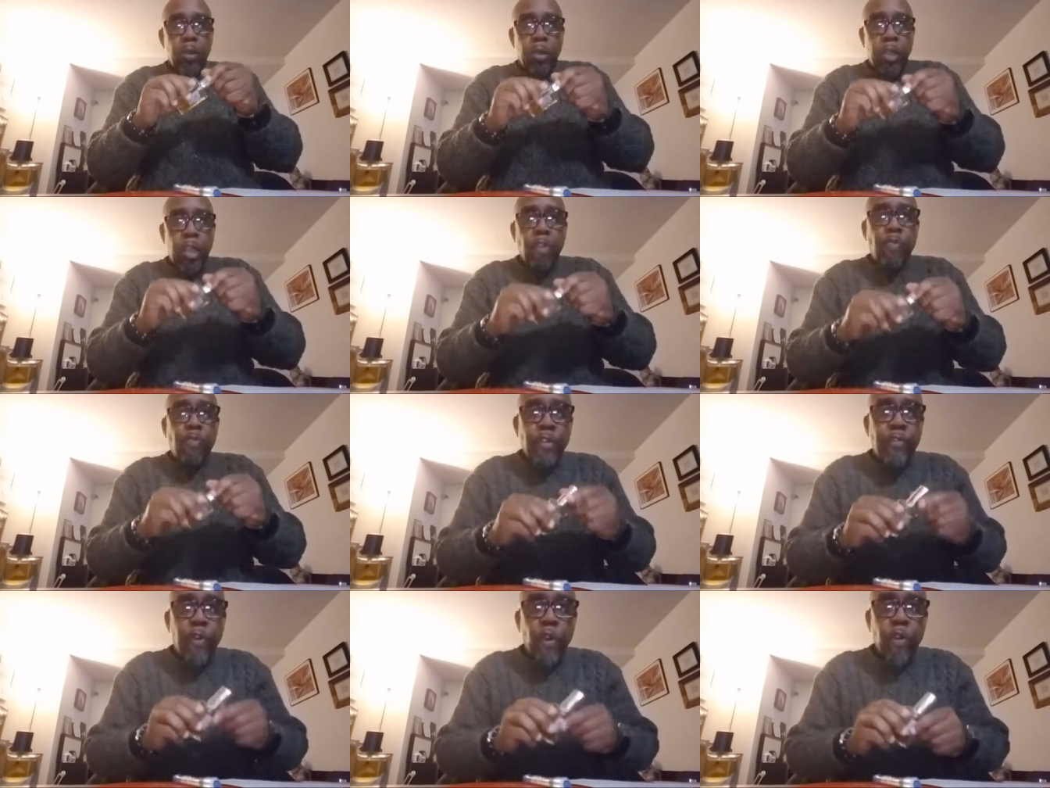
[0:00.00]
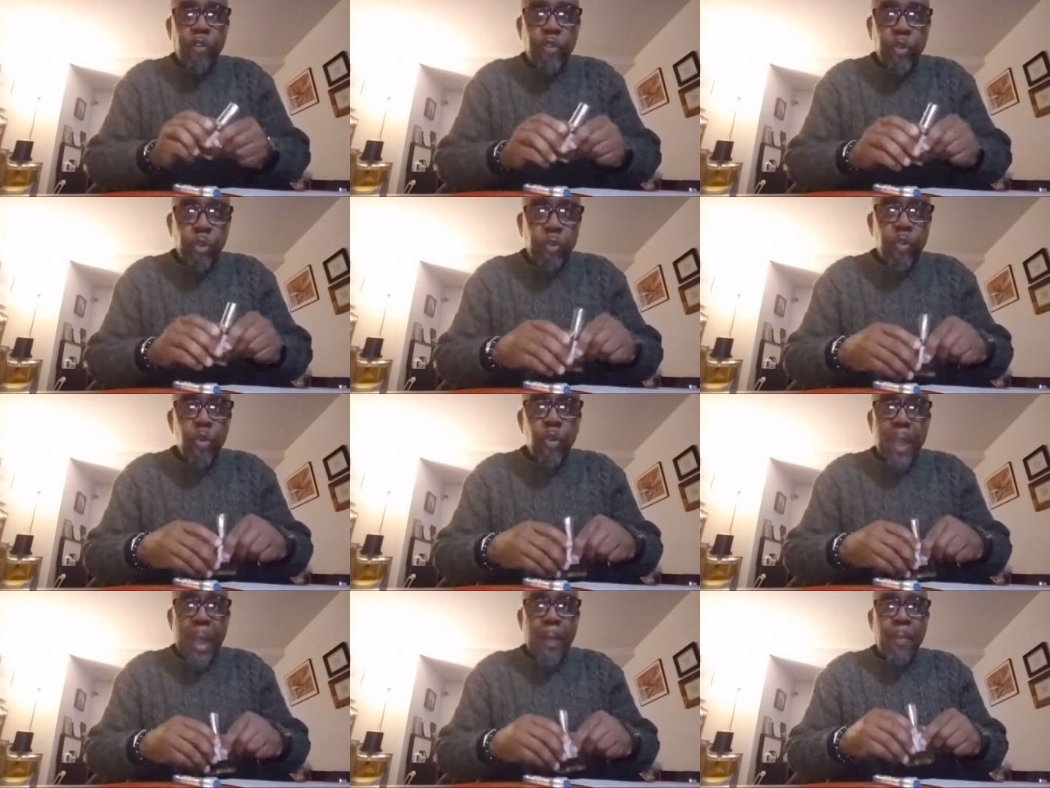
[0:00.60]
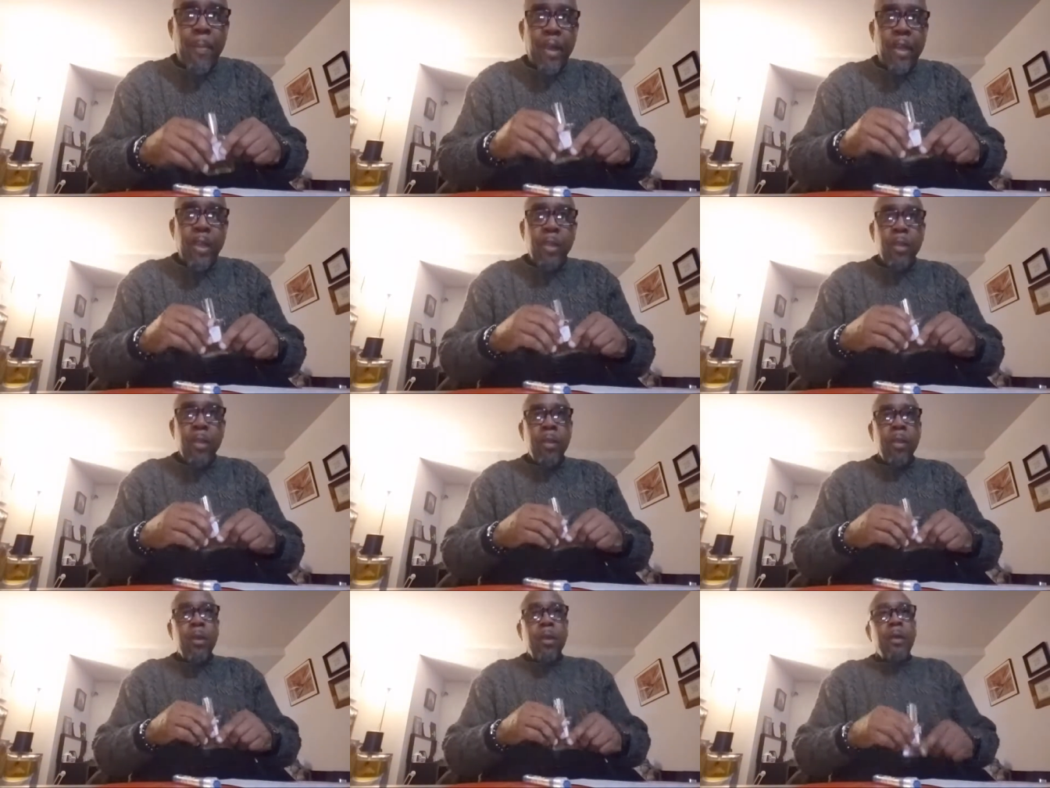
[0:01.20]
At Riffles Duke, you got money.
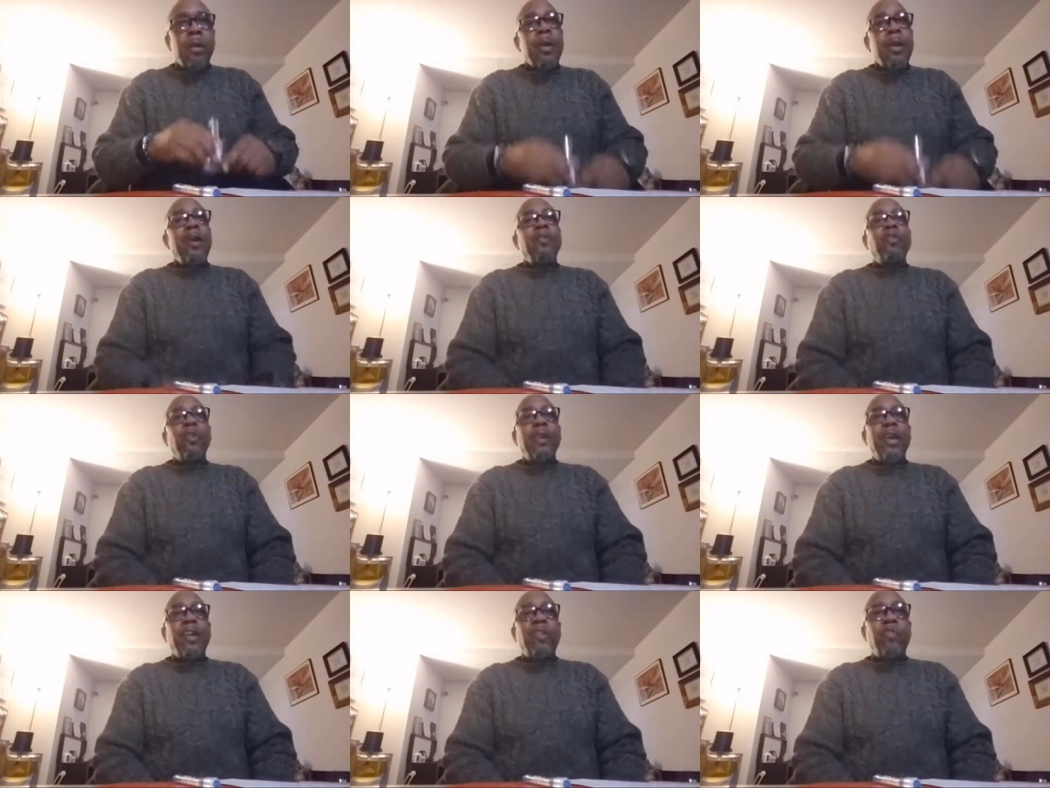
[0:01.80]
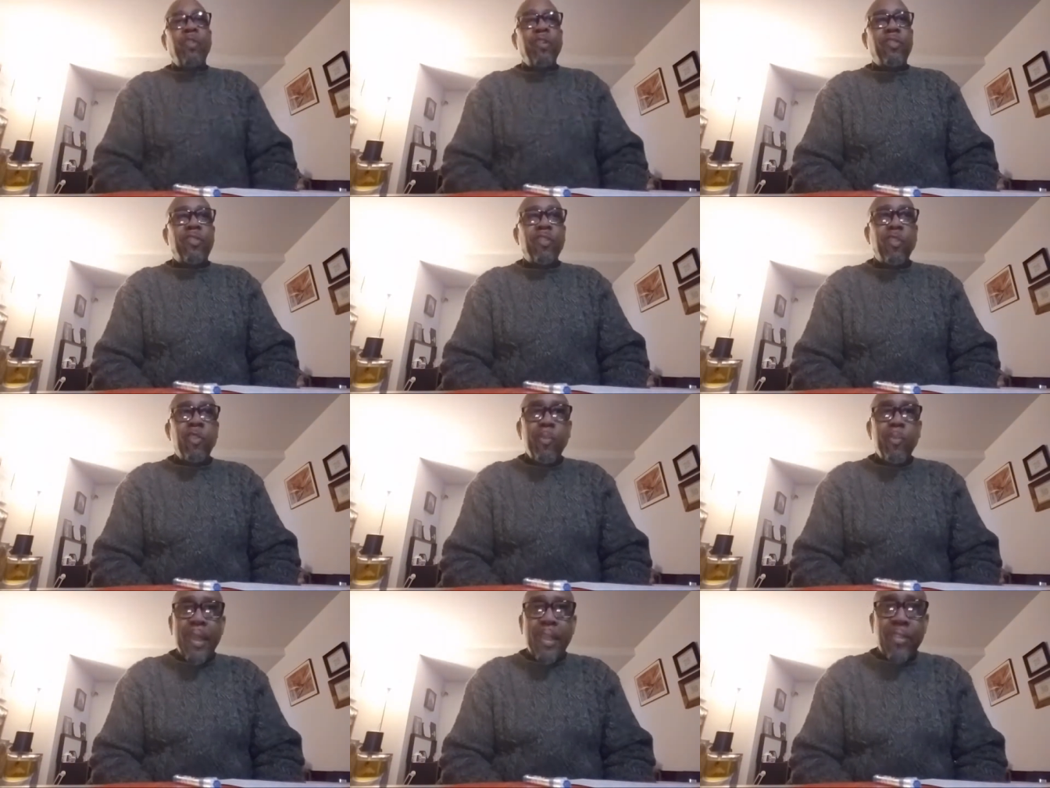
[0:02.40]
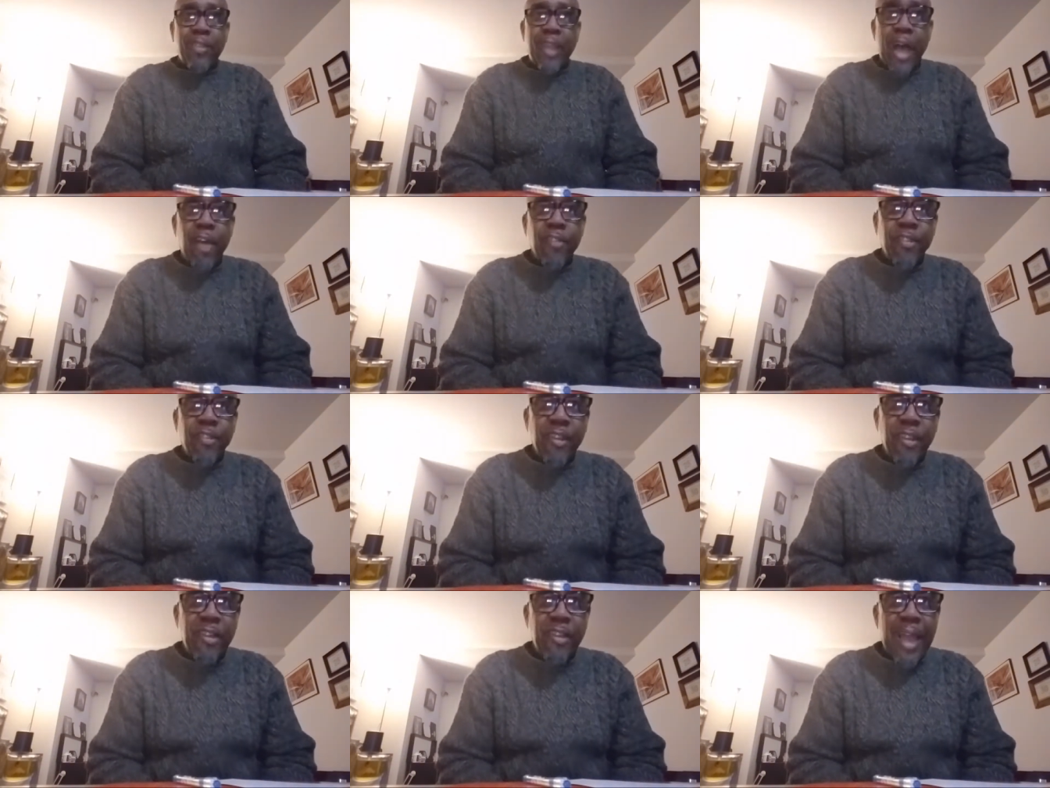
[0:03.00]
Cause you're an electrician. You make
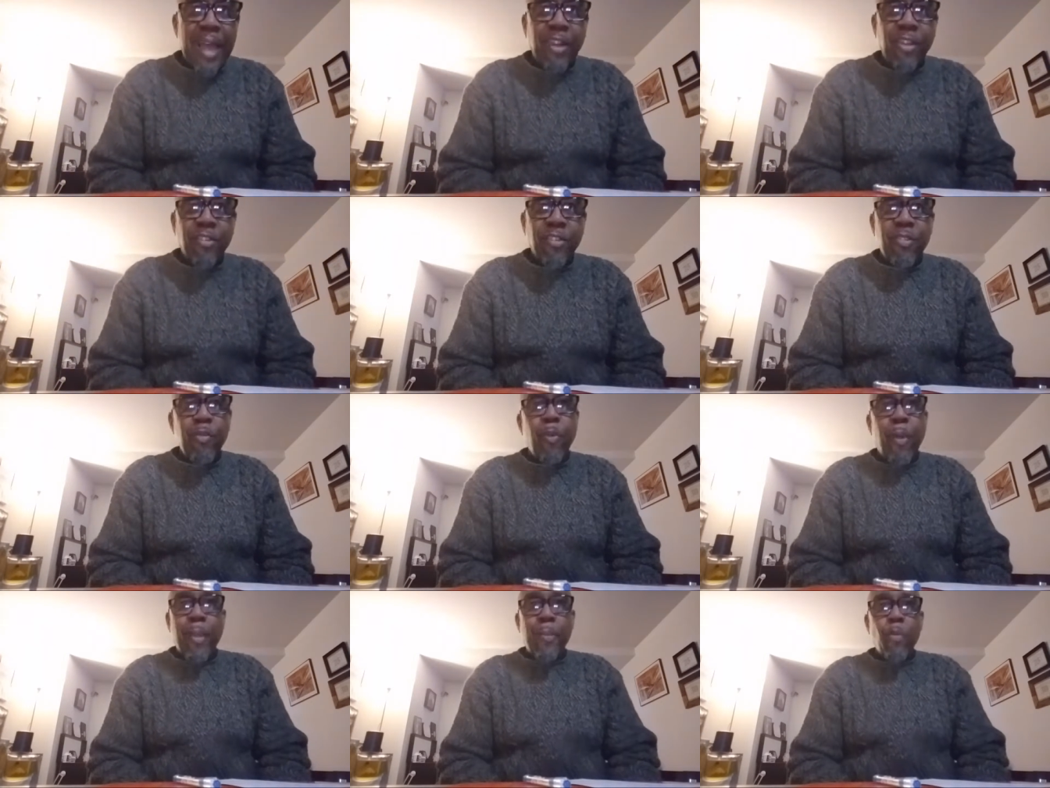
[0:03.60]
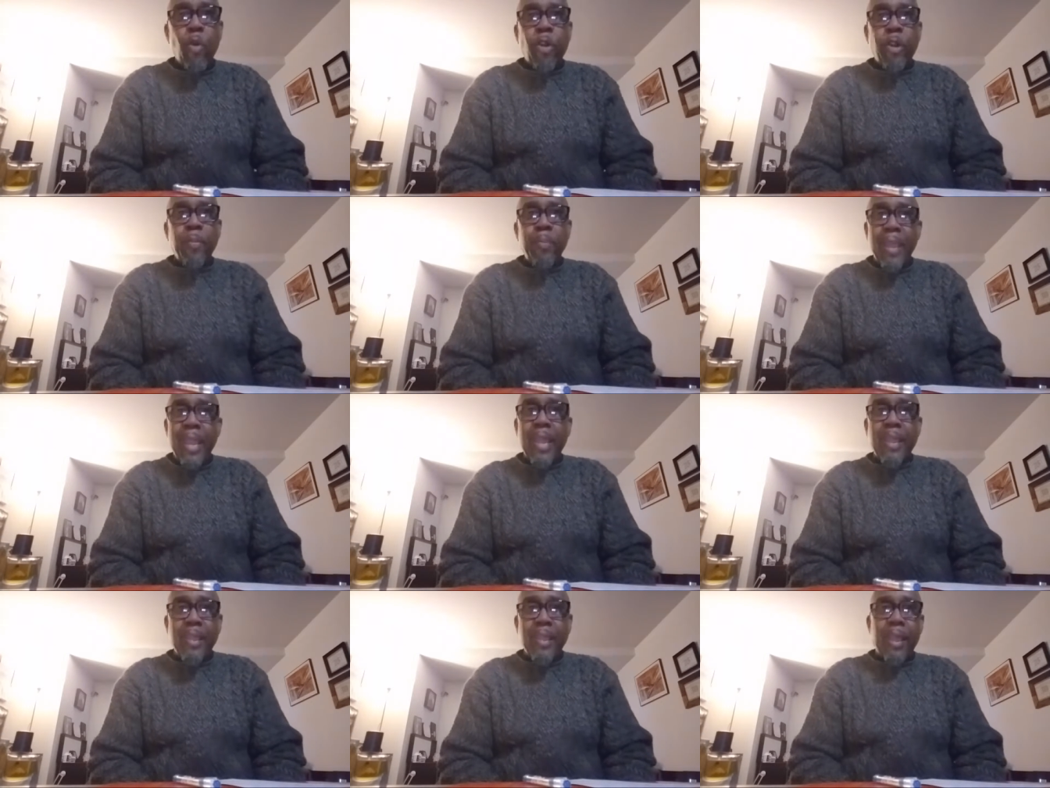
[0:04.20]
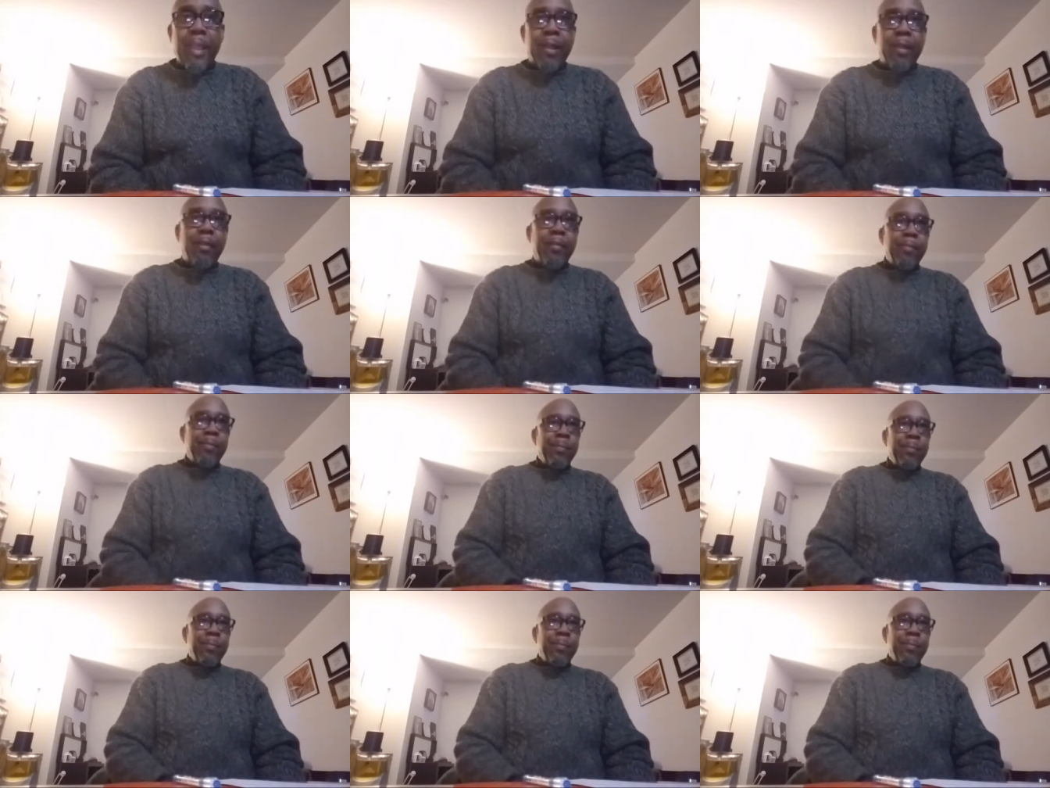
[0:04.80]
thousands of dollars. You make more than me a year.